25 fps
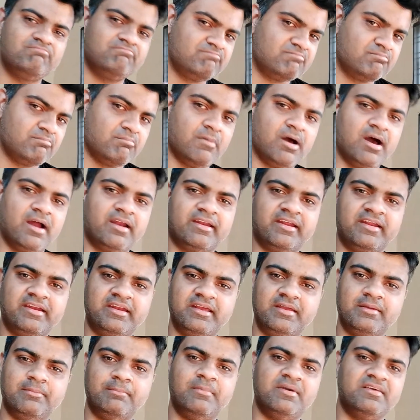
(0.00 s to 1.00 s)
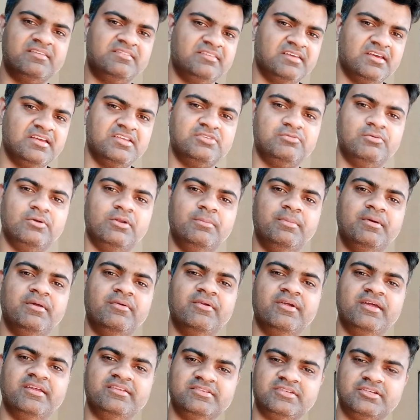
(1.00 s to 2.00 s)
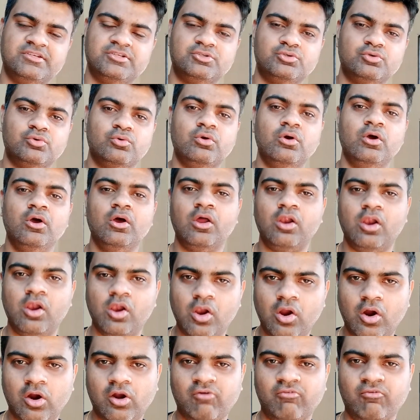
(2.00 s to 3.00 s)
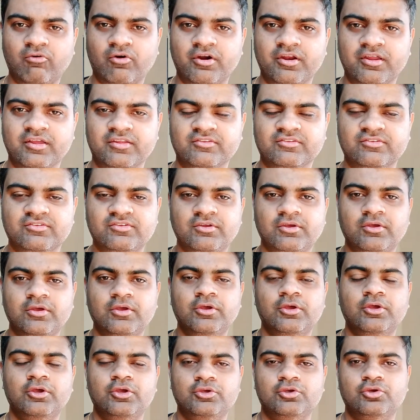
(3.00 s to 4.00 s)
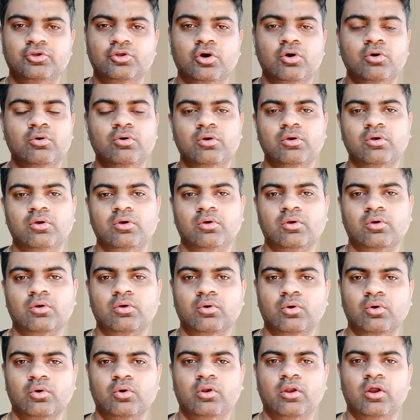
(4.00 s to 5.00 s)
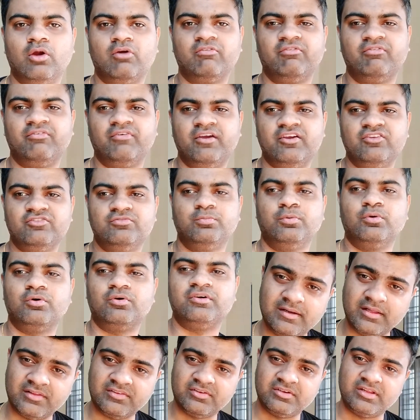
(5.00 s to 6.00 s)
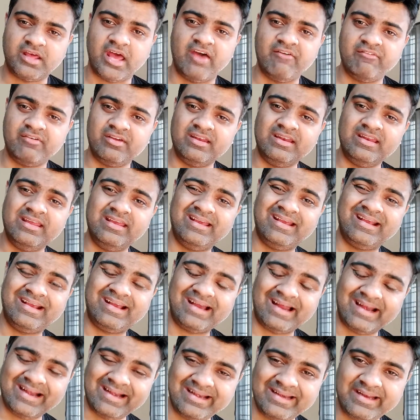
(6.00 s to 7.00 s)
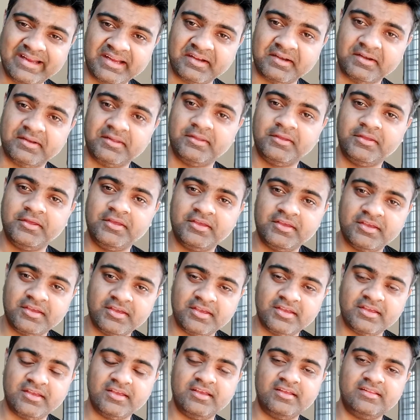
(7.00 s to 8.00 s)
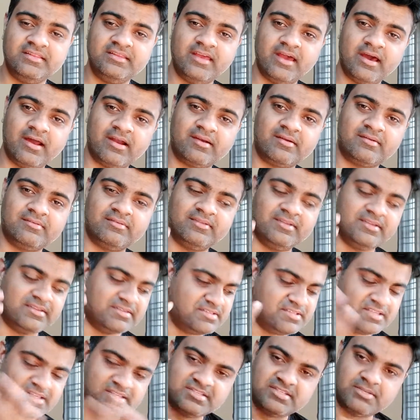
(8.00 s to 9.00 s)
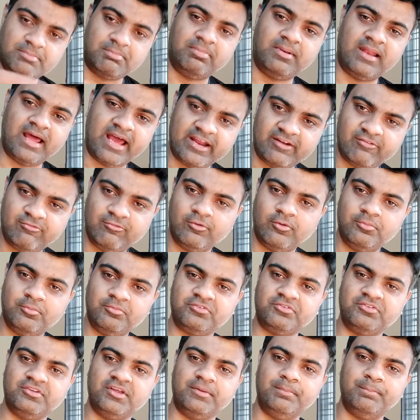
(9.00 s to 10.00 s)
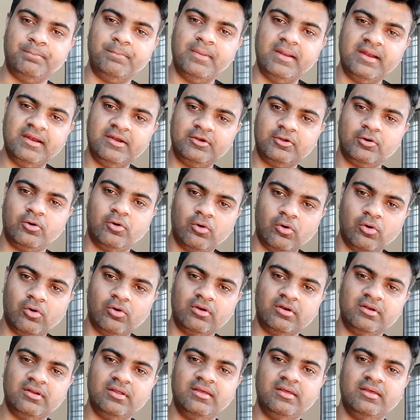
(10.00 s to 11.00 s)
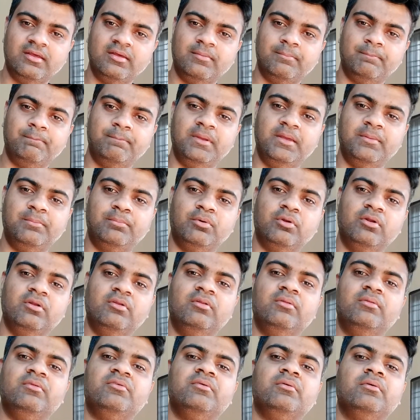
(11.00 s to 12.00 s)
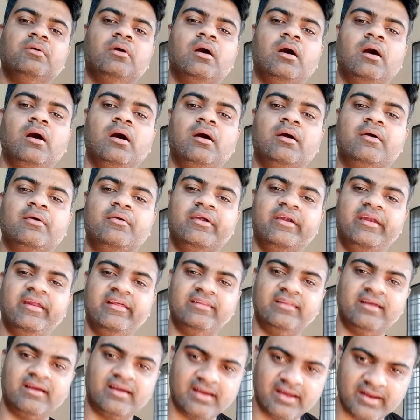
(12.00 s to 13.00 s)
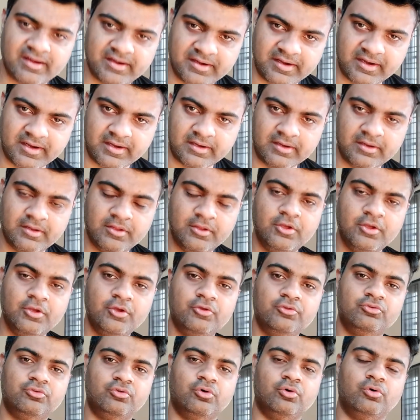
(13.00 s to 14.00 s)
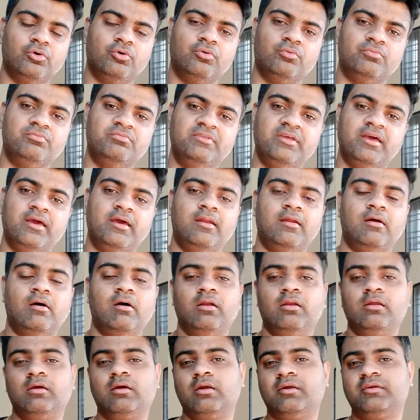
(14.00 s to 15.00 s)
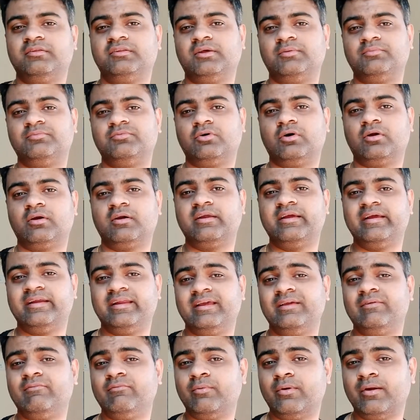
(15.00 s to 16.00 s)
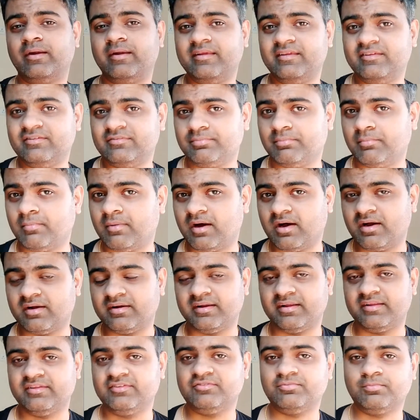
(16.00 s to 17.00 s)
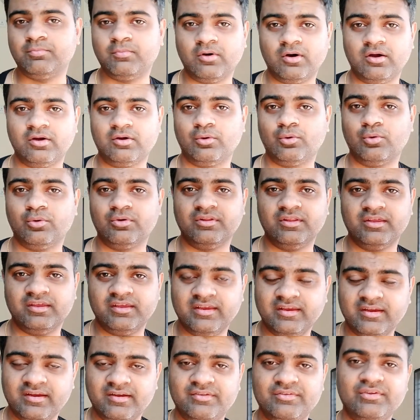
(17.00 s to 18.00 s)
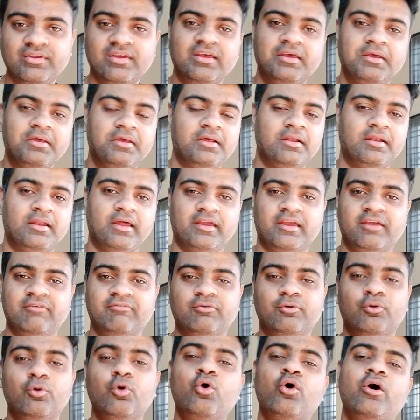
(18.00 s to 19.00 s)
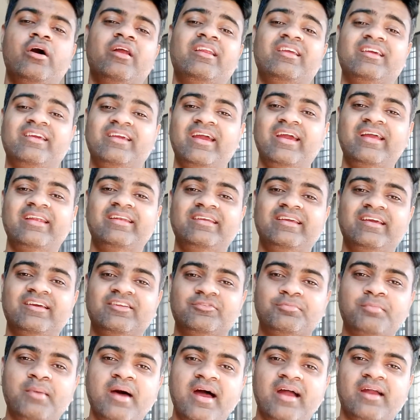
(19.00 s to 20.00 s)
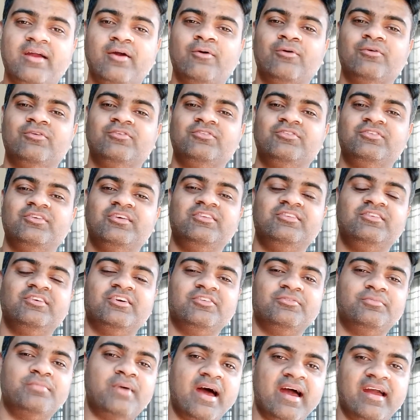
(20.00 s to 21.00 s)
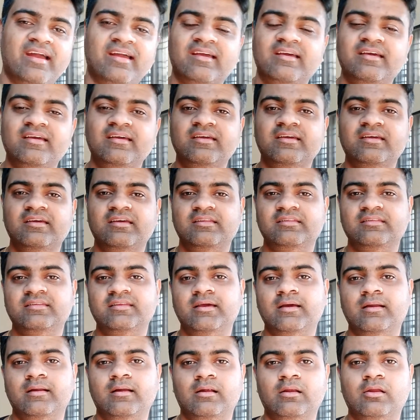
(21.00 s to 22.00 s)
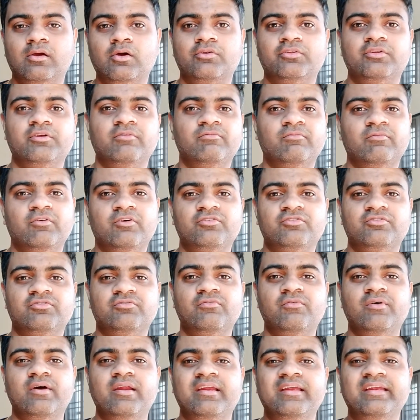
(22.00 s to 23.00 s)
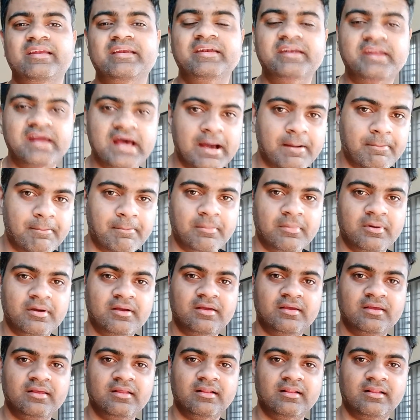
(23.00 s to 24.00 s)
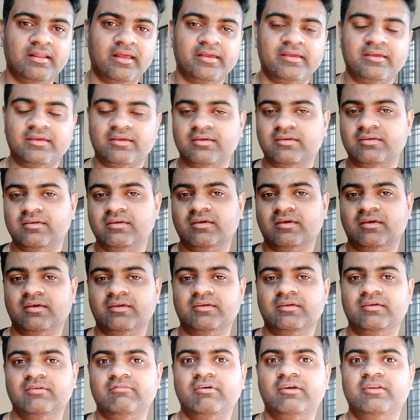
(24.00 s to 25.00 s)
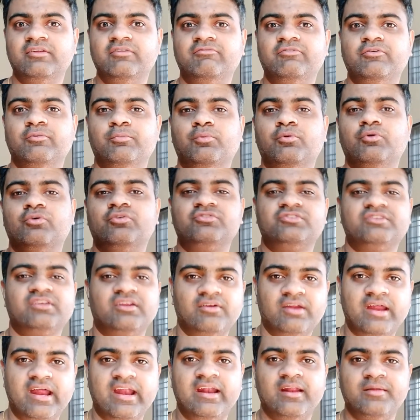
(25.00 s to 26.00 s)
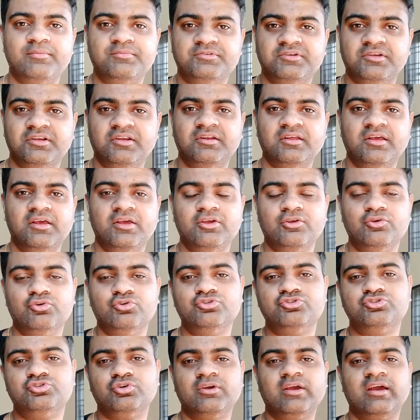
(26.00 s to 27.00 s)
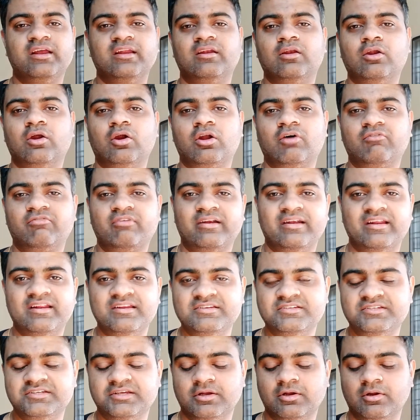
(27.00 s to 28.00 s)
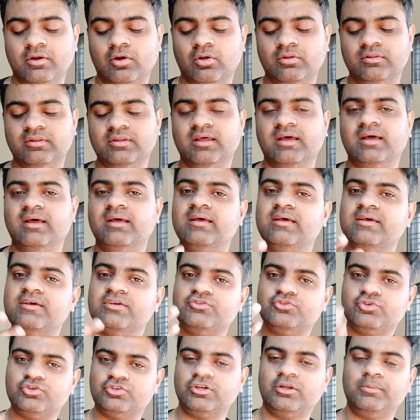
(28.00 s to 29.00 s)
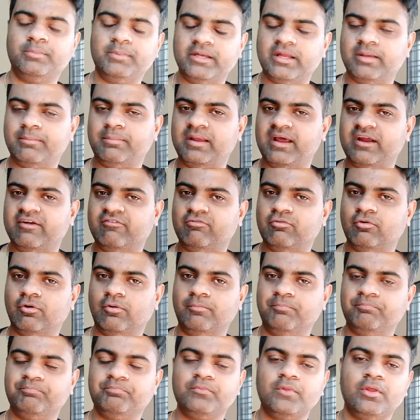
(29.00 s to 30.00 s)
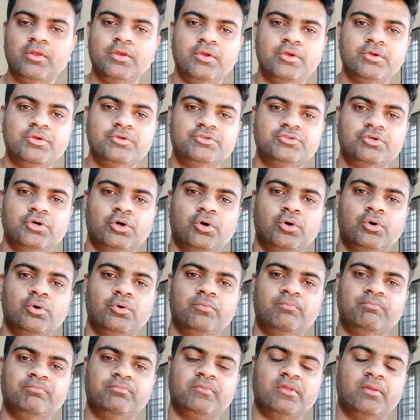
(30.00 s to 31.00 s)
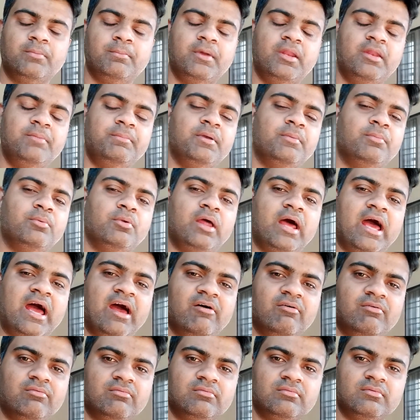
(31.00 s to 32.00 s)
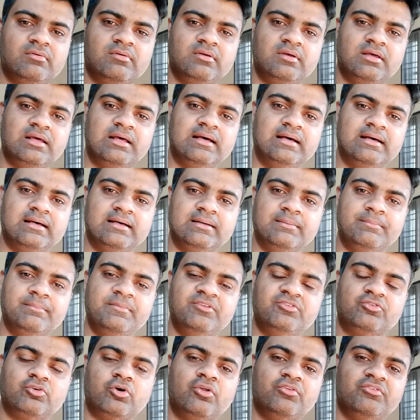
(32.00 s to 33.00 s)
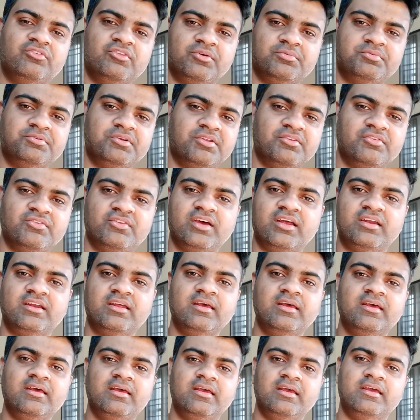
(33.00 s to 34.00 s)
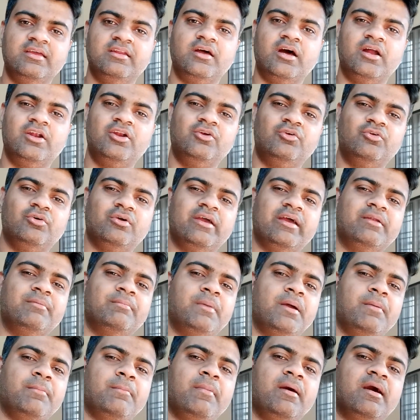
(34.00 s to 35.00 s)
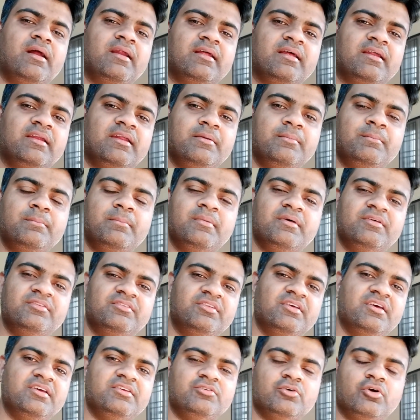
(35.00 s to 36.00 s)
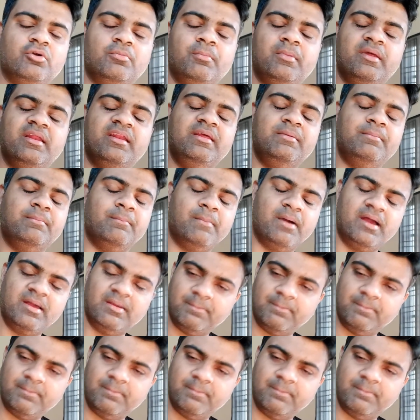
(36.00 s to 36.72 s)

marketing message will be reaching to a lot of audience you know google or facebook doesn't have any content they are the, just the platforms that built on people uh, creating the content so their algorithms are getting very smart and smart over the years like if you go in eight years back or six years back their algorithm was very dumb like uh, even if you post a random sheet you used to get a lot of attention on the social media platform so many people have uh, misconceptions that in order to get my marketing message or many my